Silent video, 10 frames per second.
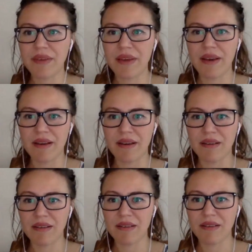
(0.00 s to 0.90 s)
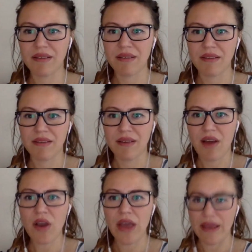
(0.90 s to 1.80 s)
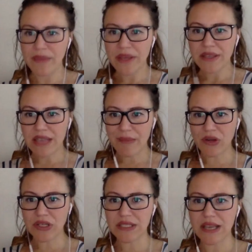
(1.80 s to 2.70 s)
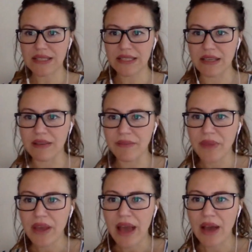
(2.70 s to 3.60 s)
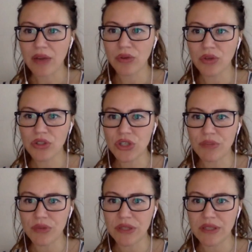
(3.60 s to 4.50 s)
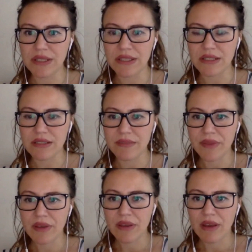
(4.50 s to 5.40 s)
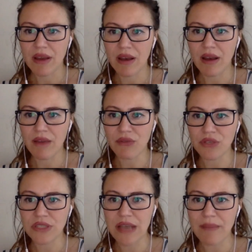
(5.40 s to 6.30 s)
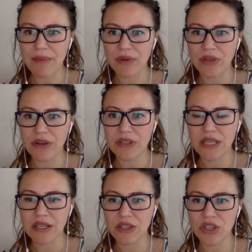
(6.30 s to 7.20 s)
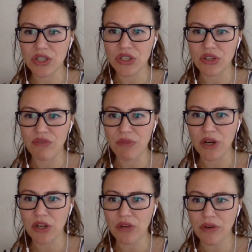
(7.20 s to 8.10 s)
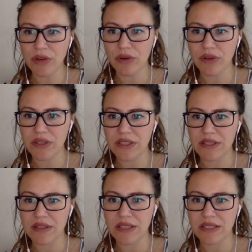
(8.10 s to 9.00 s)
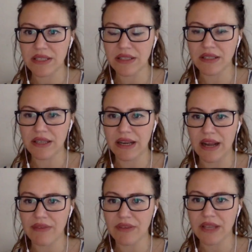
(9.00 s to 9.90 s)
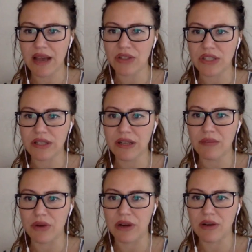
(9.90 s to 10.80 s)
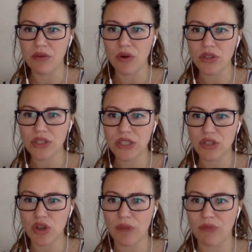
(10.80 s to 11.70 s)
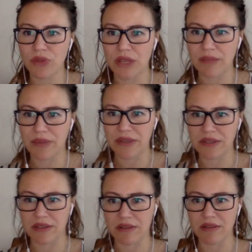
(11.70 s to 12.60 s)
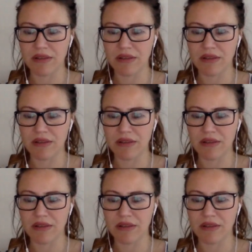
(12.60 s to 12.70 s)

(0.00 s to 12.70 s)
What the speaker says: Yeah. Okay, someone is asking, how do you interpret this? For example, there is a conjunction of Mercury, Uranus, and the Sun in the 11th house in Libra. What's the job for that person?